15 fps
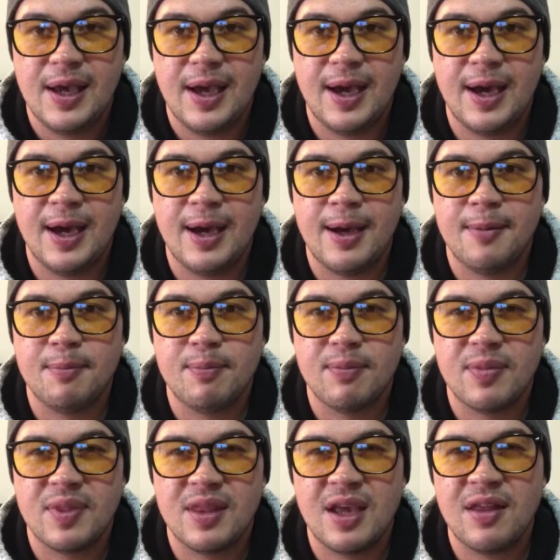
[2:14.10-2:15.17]

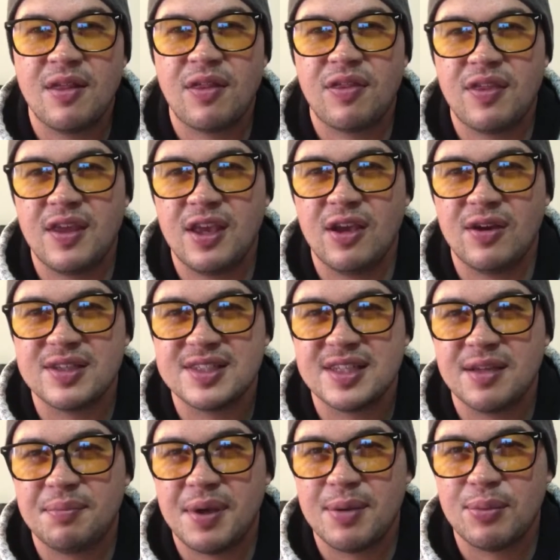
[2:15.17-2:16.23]
The other thing I
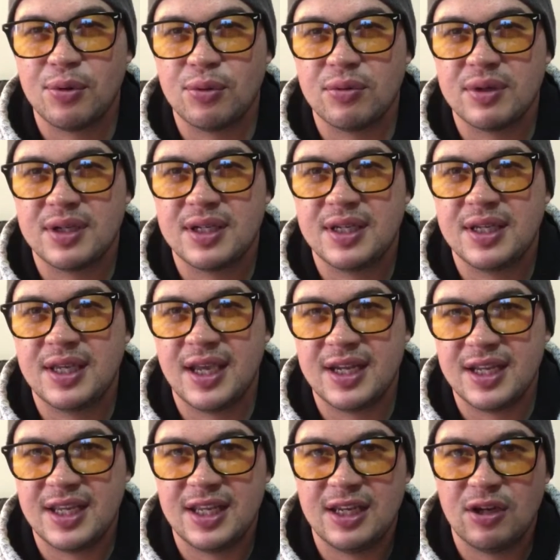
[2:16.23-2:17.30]
see people
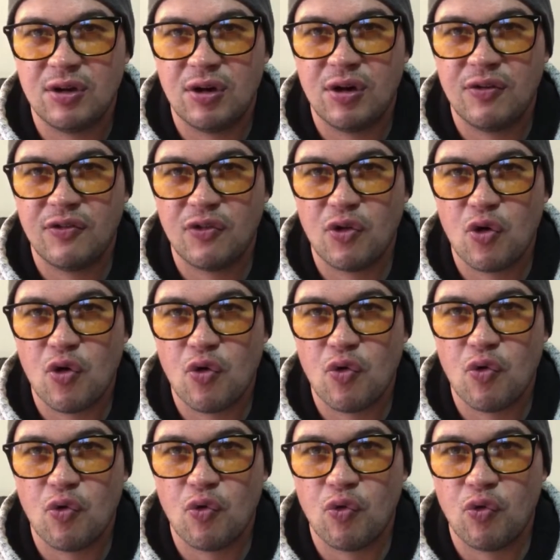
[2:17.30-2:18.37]
get in off
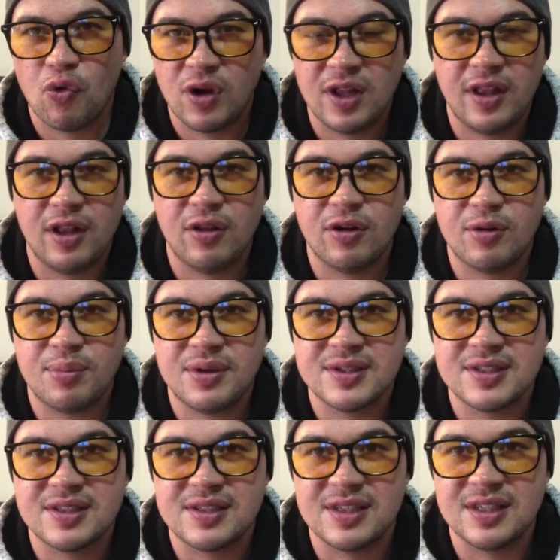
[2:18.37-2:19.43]
really low
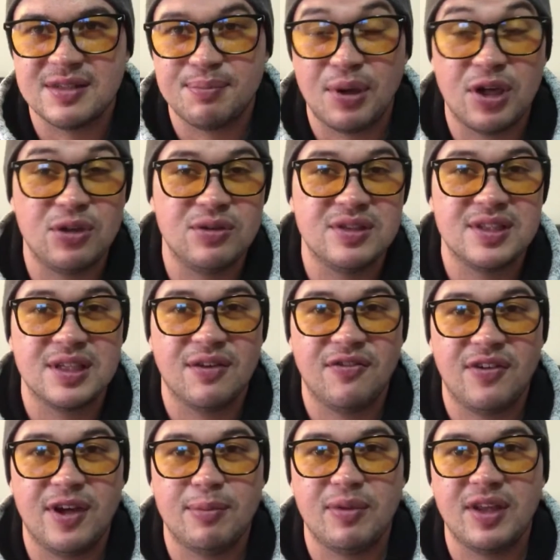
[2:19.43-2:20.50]
deposits is by using a
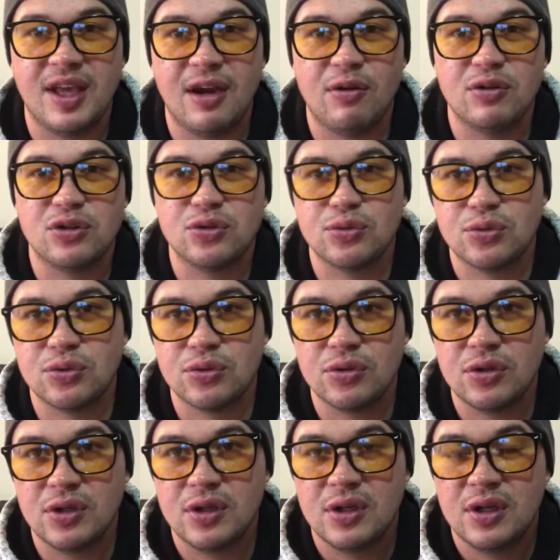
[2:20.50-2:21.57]
family guarantor.
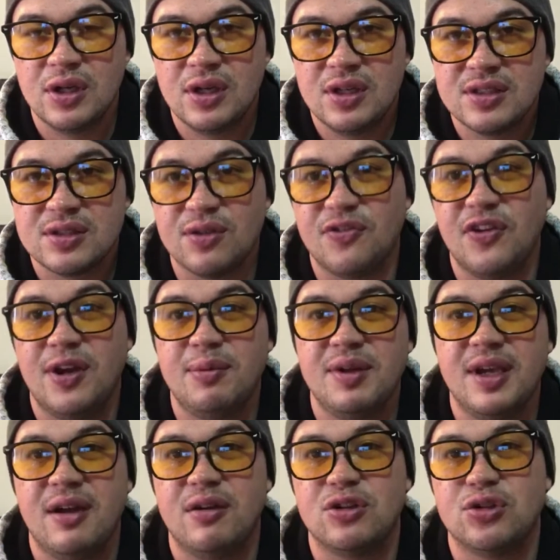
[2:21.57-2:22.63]
So a family
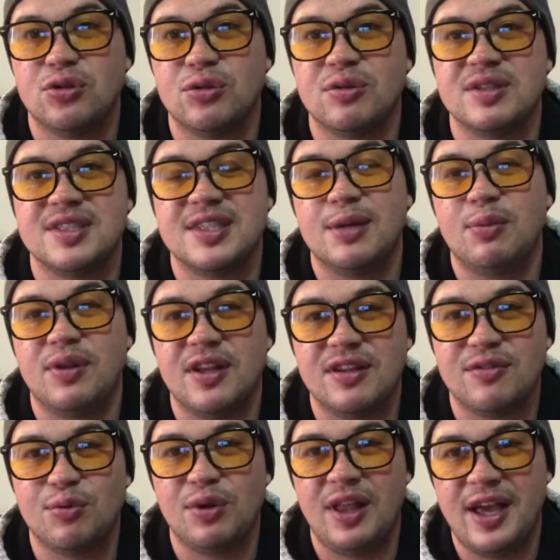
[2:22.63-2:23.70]
guarantor is someone
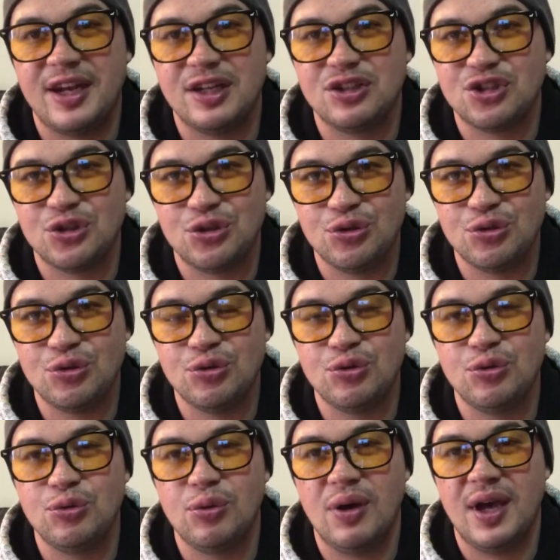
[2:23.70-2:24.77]
that's related to
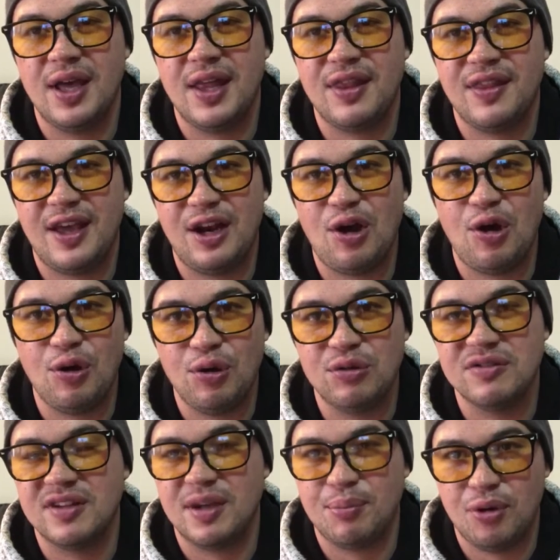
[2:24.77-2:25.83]
you that
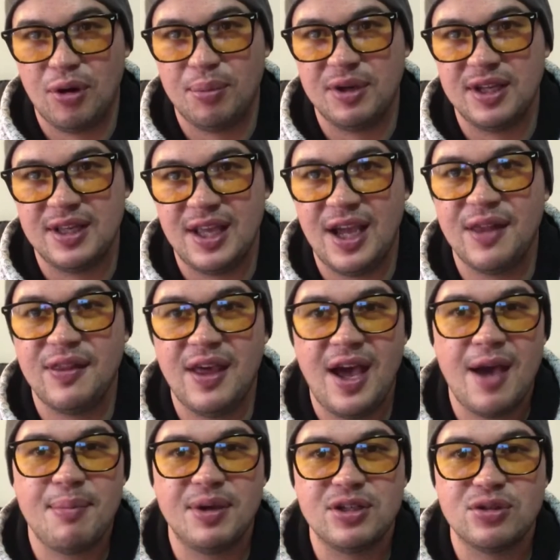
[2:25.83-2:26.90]
owns a property and they're
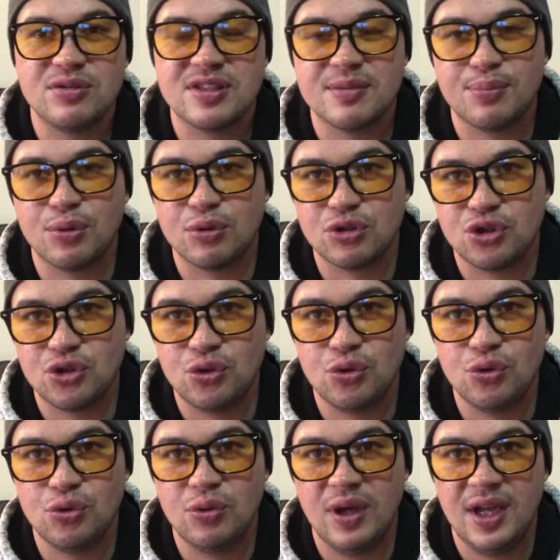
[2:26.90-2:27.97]
happy to support
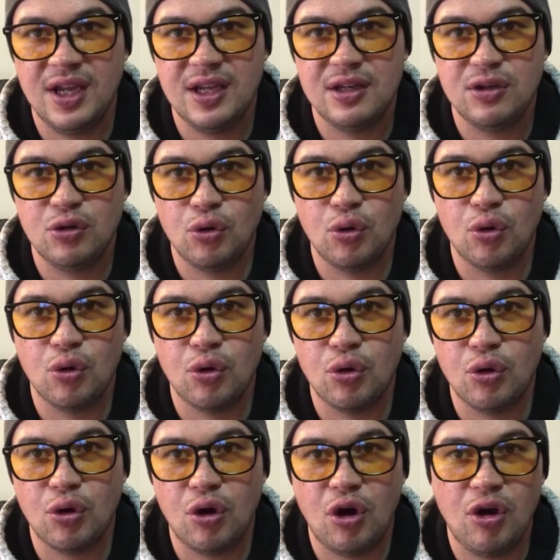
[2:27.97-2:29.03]
you in
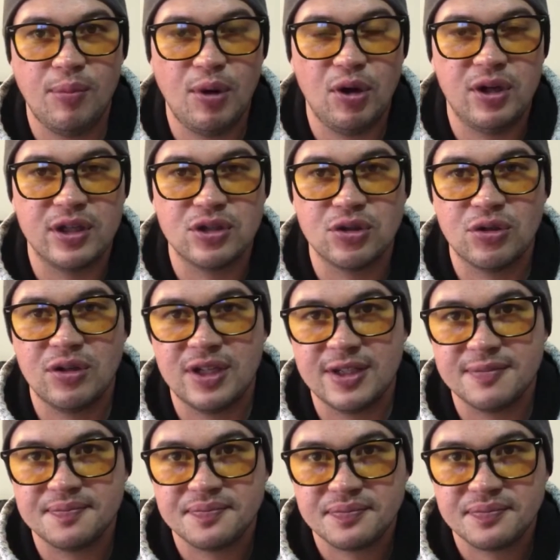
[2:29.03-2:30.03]
your home owning journey.